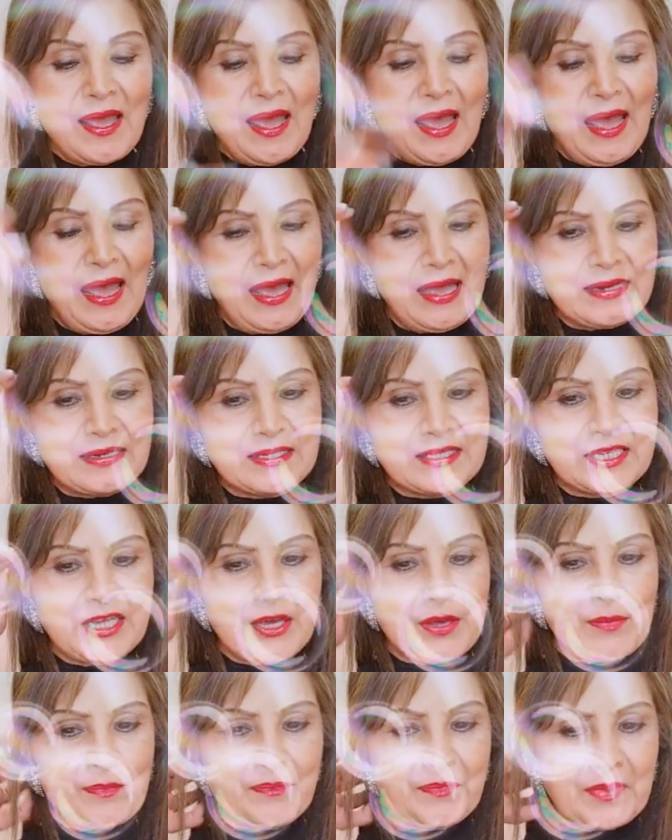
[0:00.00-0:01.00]

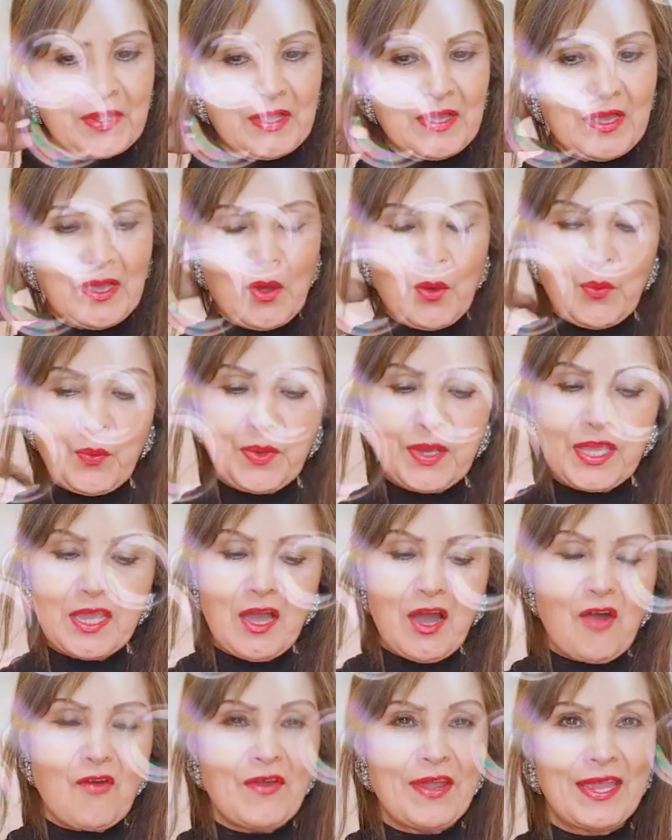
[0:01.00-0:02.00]
and we
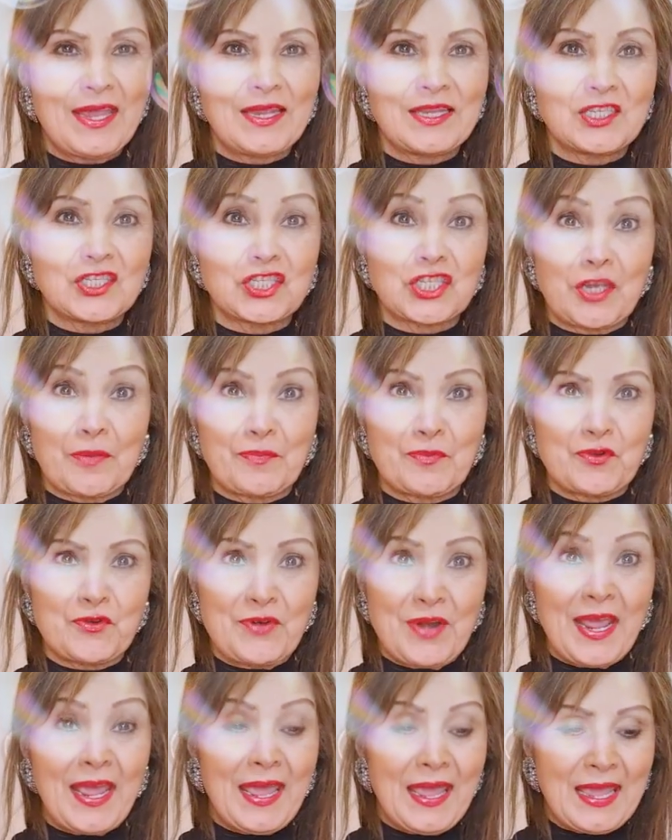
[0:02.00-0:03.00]
are in chapter
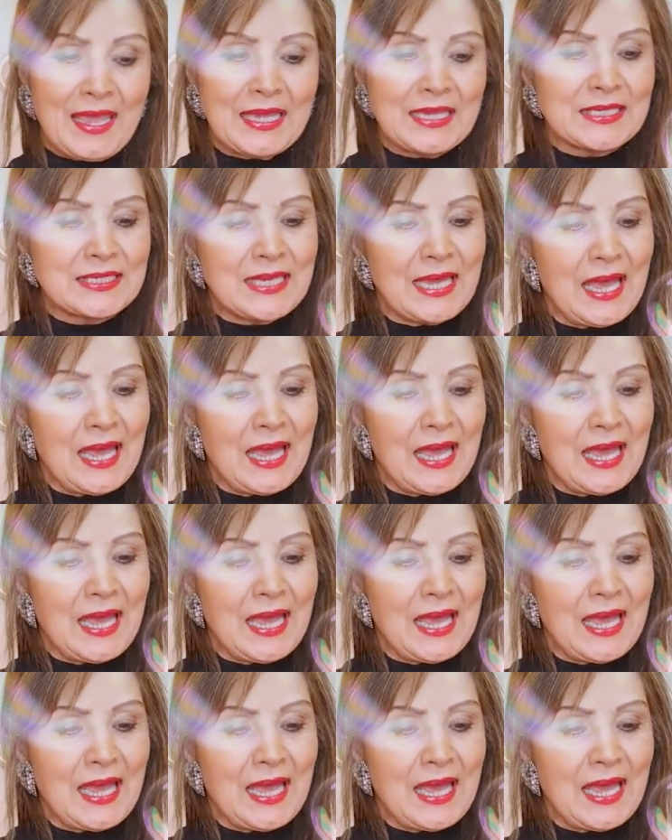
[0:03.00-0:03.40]
8,